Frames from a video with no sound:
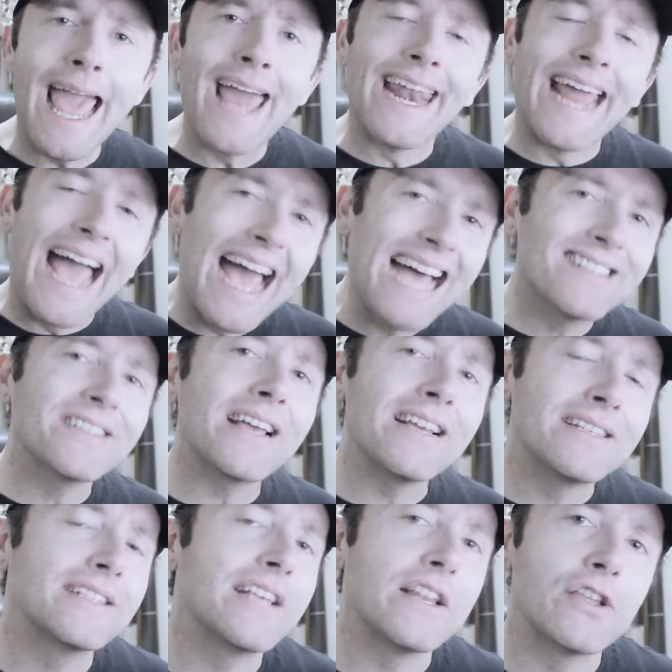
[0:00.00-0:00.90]
And as
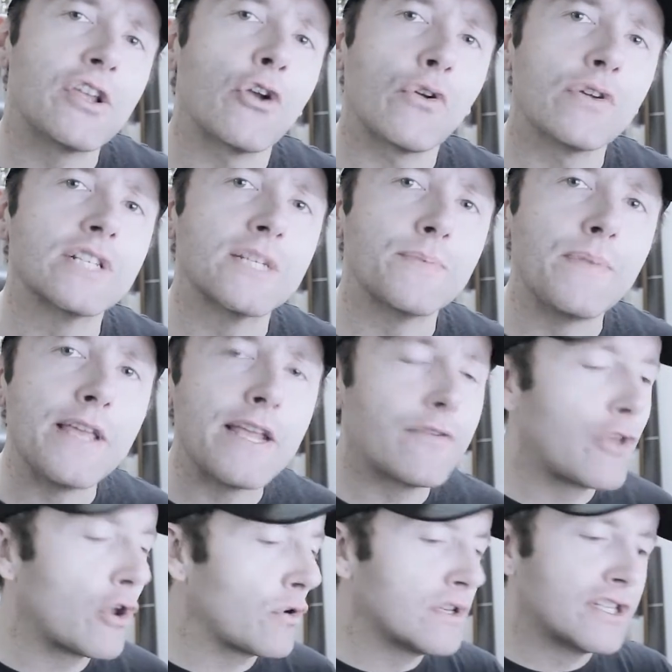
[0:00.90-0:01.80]
I sit here and
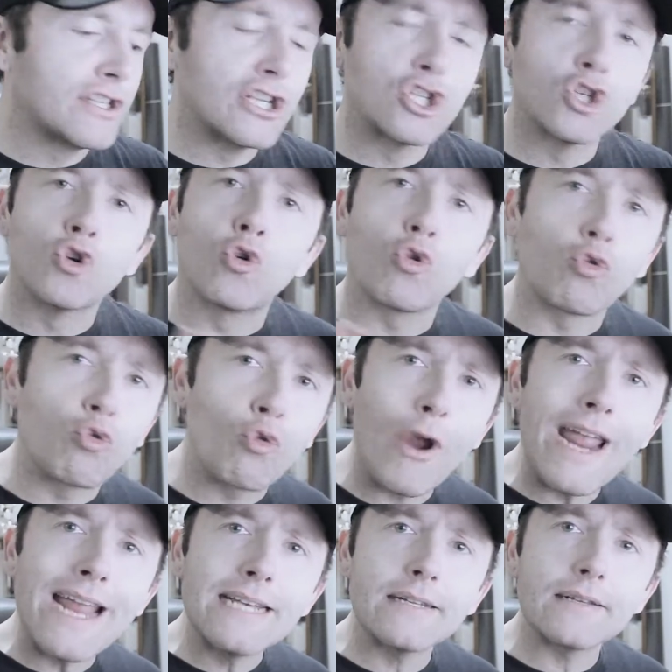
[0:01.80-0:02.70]
speak, there is this
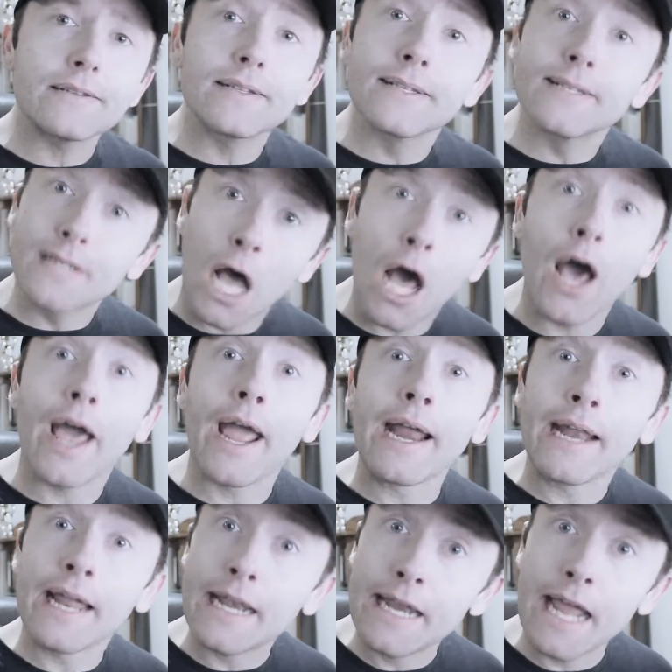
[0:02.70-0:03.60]
great
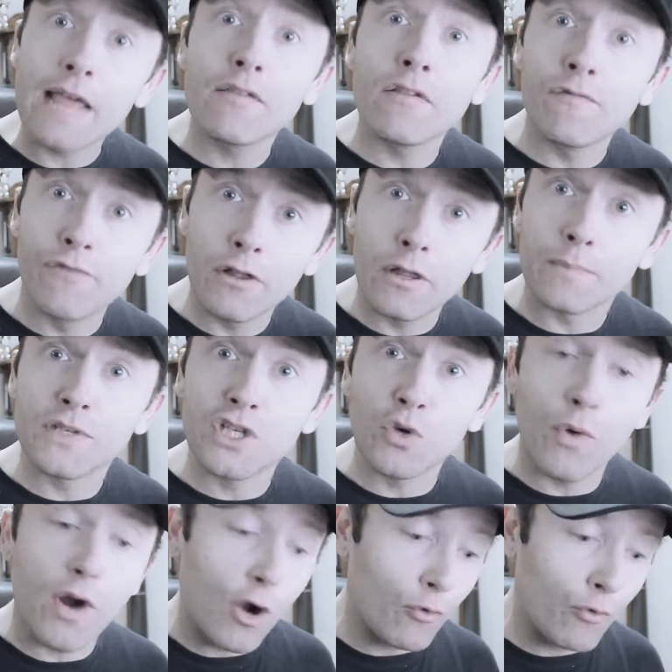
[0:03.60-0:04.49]
sign at Nathan Phillips
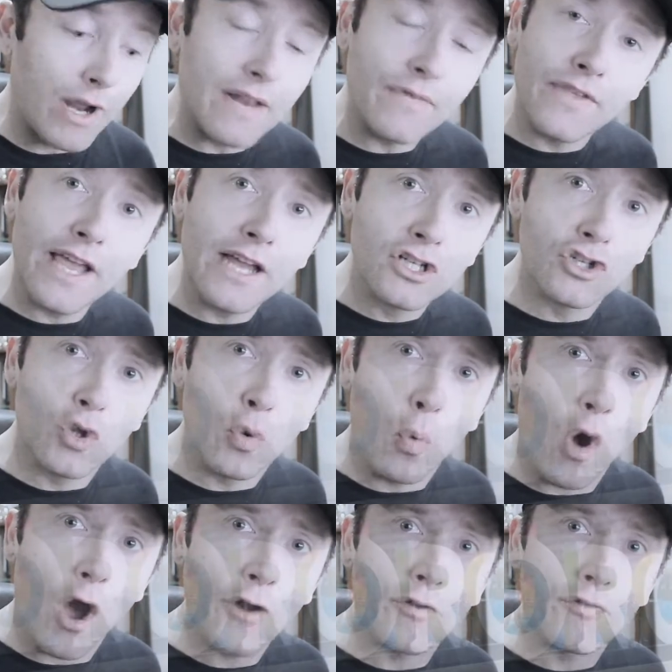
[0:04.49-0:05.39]
Square right at the edge of the
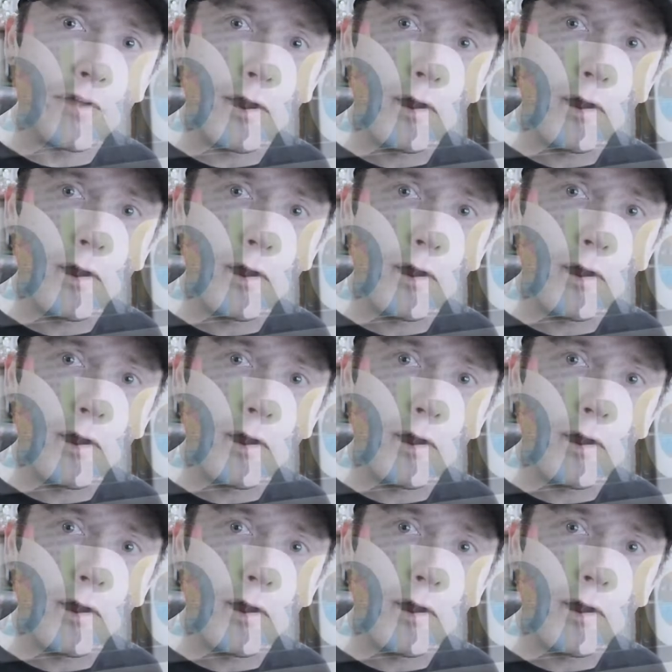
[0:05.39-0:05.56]
water